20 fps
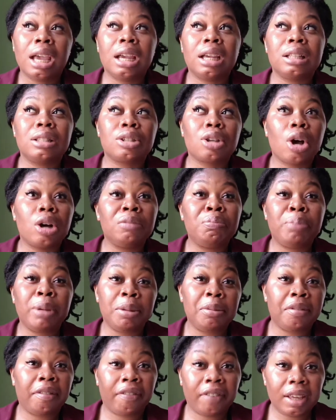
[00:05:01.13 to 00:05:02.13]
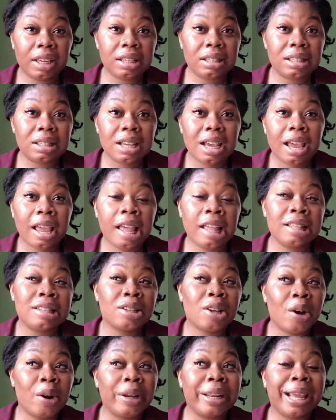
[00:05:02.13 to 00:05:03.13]
It's called baby face.
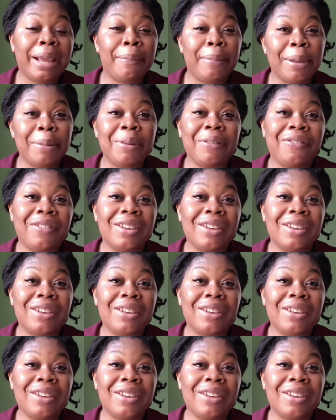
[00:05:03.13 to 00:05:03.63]
It's called a baby